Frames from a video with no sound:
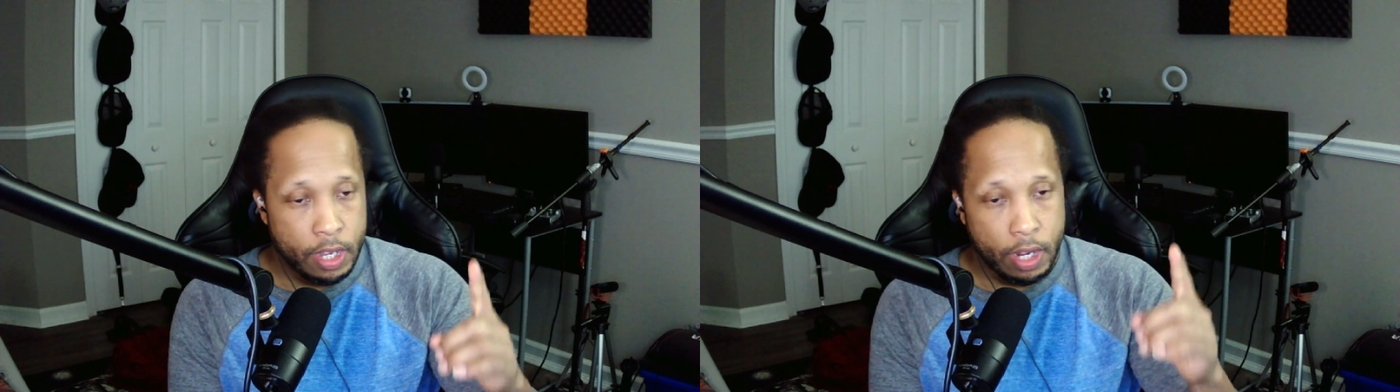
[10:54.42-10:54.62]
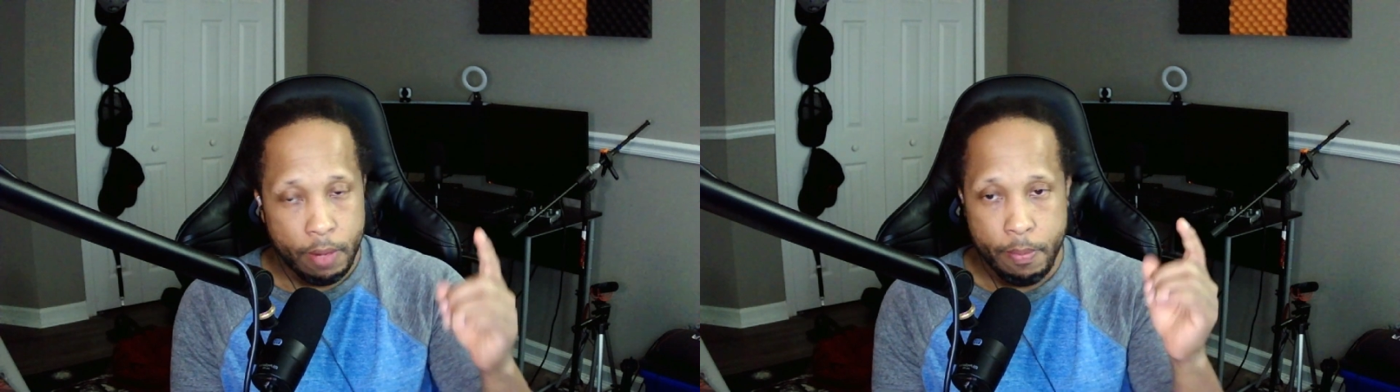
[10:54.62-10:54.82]

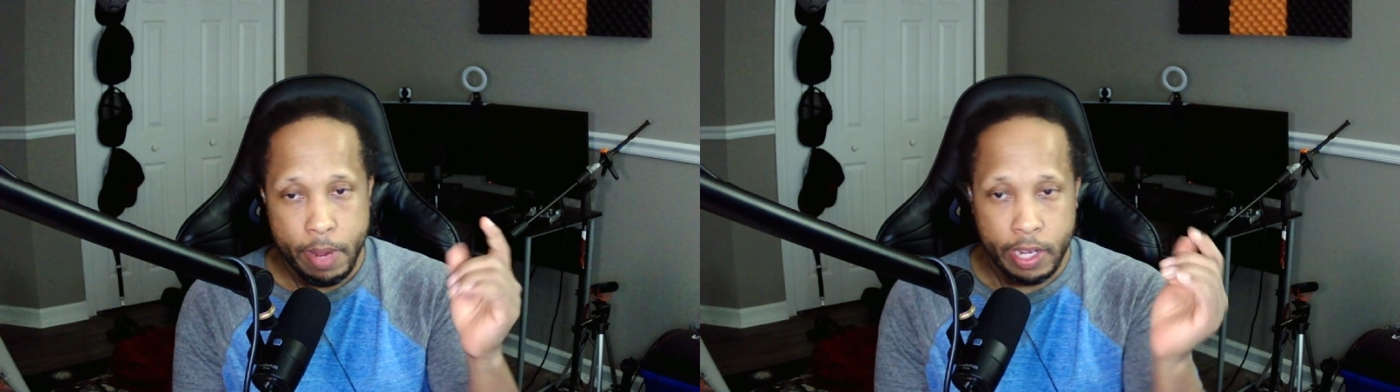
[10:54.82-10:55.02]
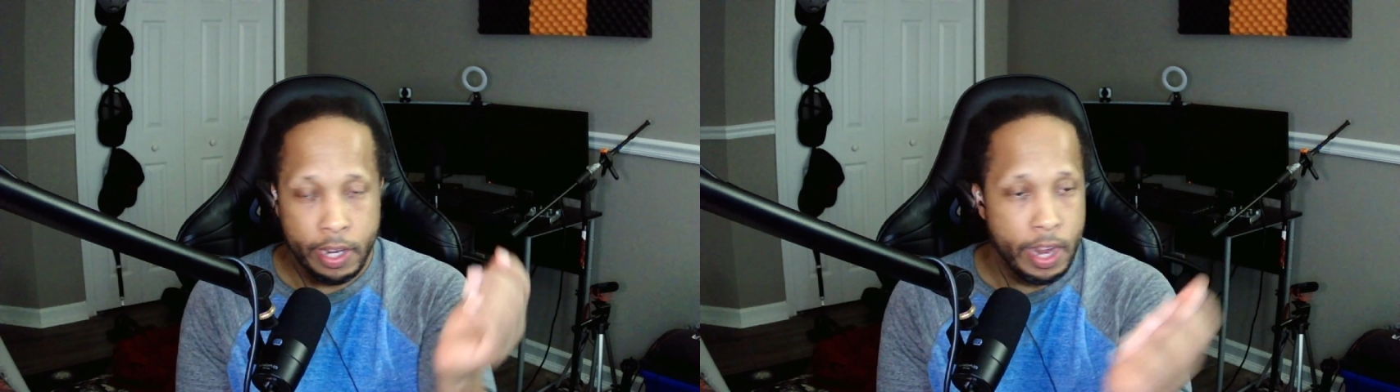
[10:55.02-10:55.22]
and
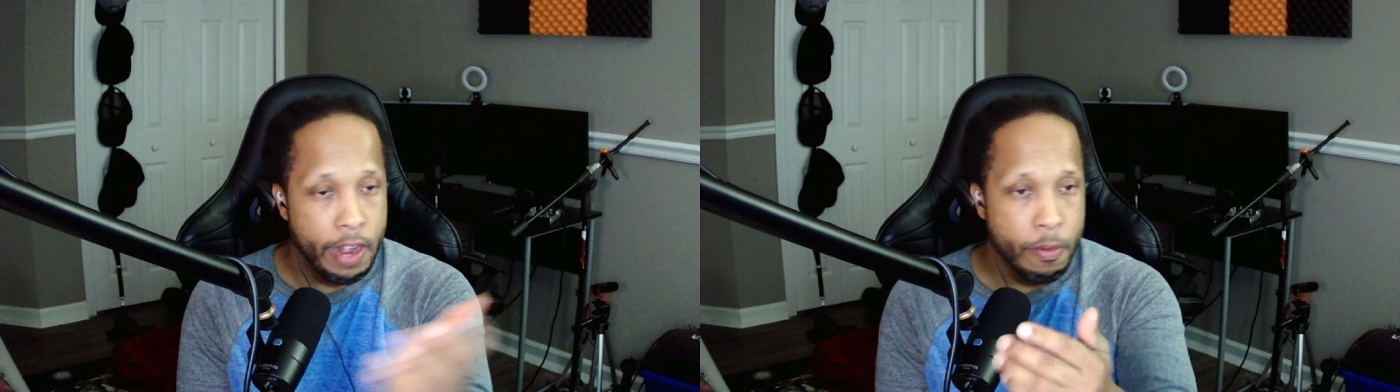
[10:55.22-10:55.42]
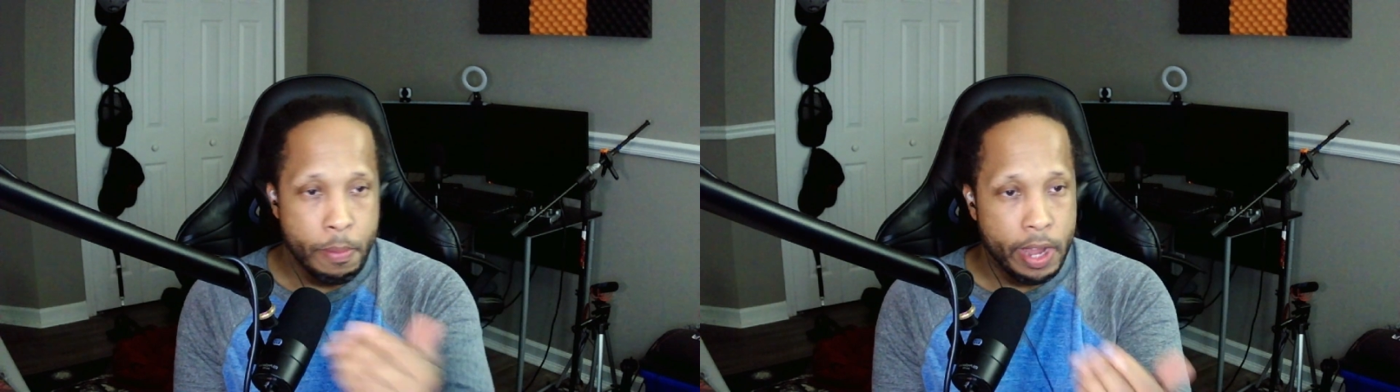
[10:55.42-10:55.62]
make it an
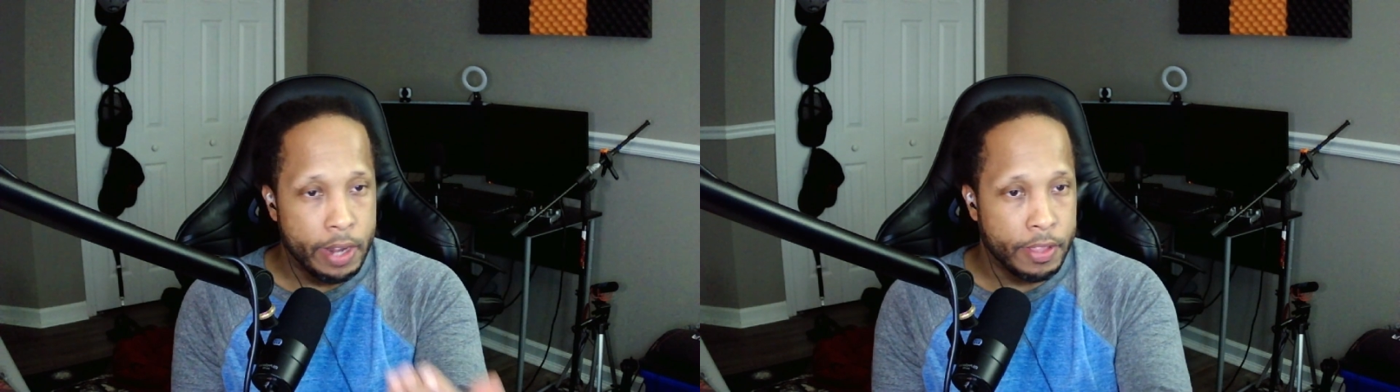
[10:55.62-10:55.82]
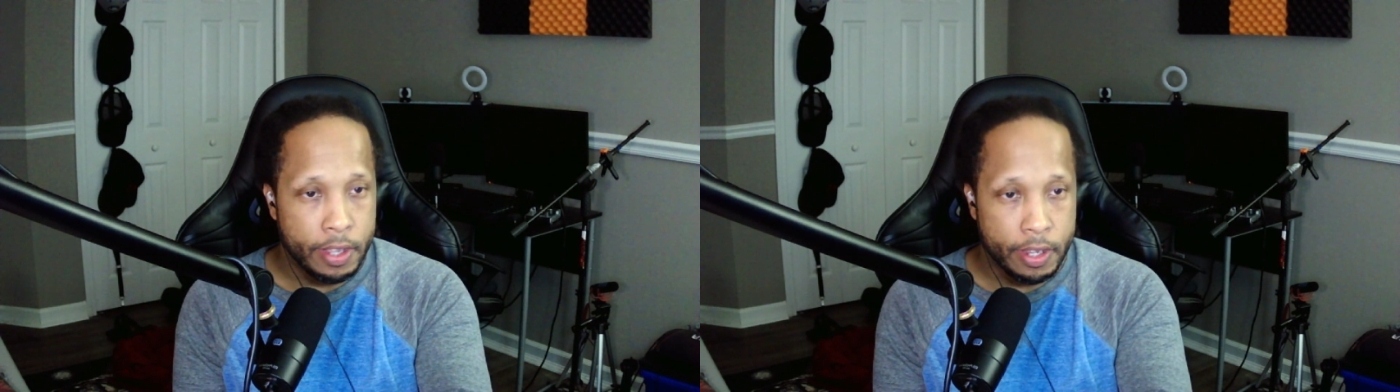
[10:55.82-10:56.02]
everybody
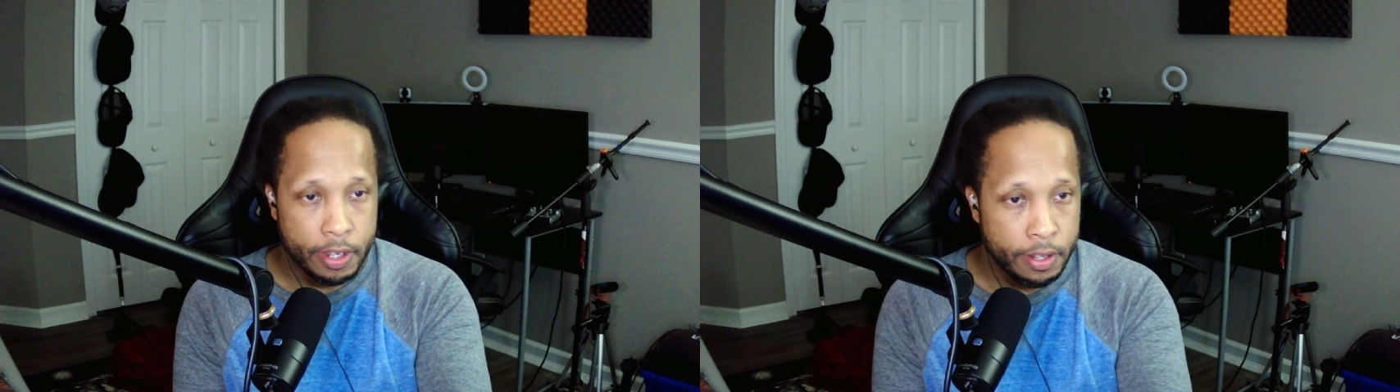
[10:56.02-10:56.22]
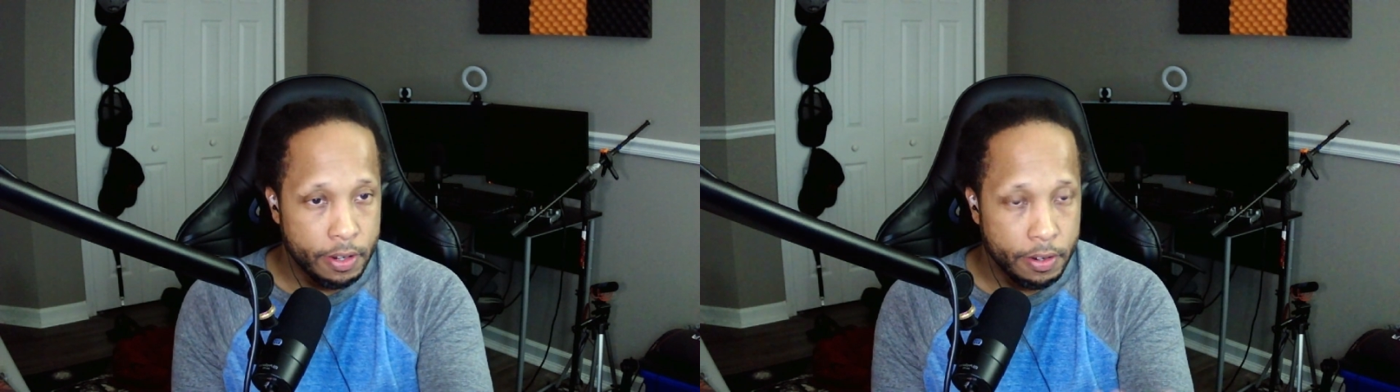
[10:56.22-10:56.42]
thing. They'll